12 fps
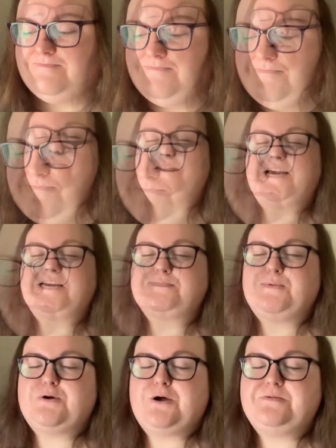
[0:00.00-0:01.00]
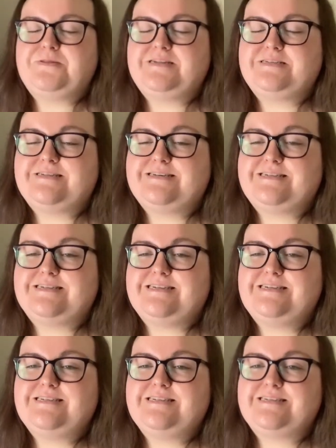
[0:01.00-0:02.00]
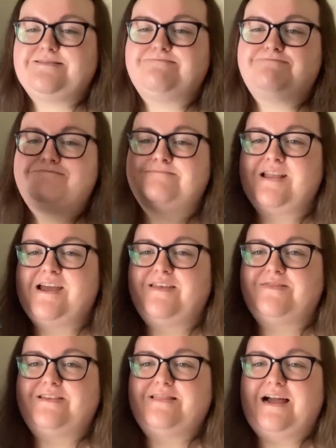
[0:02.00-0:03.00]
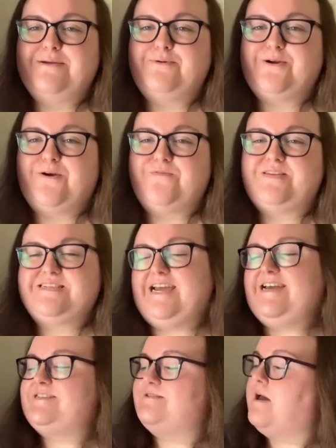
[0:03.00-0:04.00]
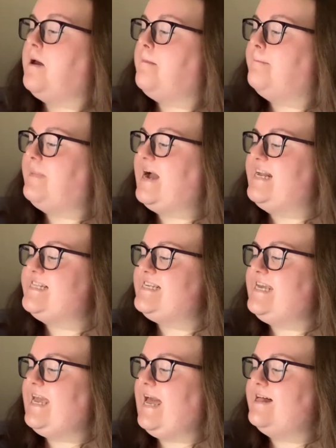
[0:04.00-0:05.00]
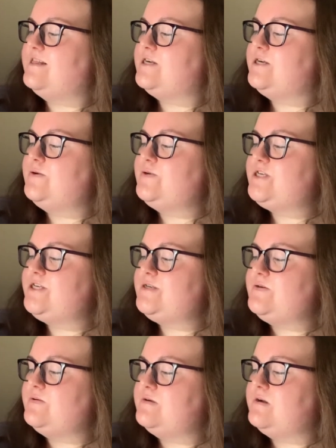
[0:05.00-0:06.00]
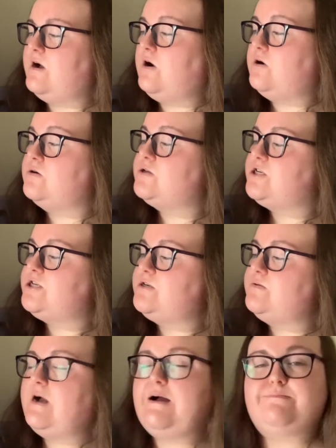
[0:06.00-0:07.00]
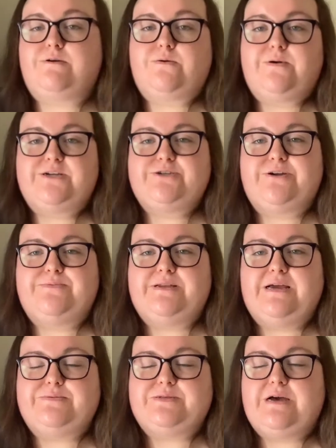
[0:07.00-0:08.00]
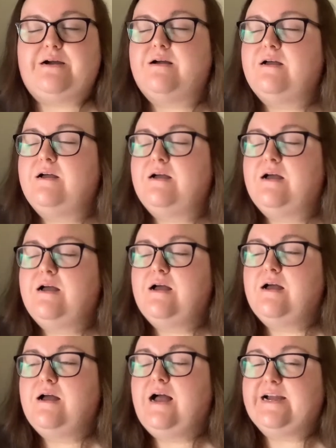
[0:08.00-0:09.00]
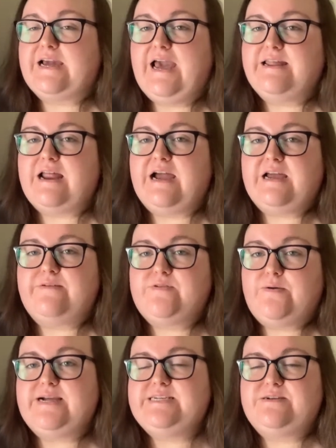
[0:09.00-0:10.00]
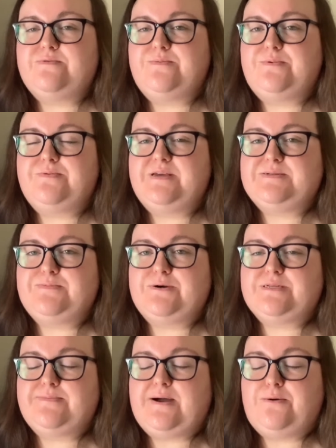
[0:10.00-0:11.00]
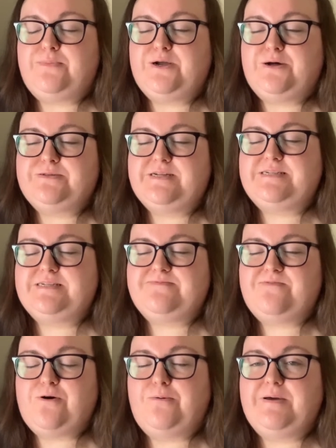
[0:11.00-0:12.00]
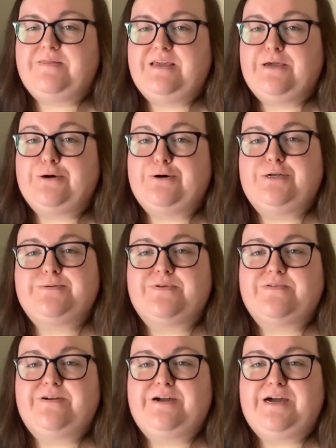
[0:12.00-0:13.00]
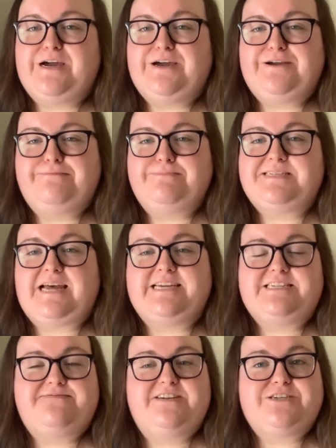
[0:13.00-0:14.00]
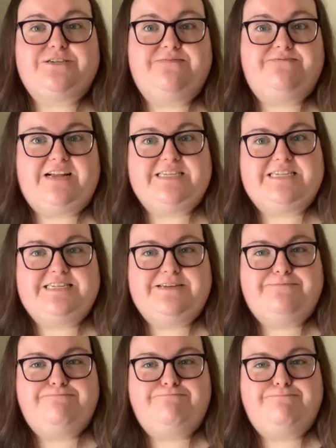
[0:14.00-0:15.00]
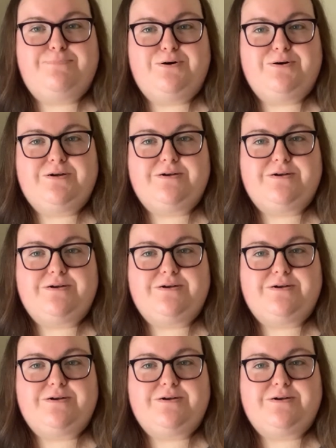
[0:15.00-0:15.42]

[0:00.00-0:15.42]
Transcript: So the next book on this list is The Library of the Dead by T.L. Hutu, or Hutu, I'm not quite sure how you pronounce that. Again, I have no idea what this book's about because this is from the Goldsborough Science Fiction and Fantasy book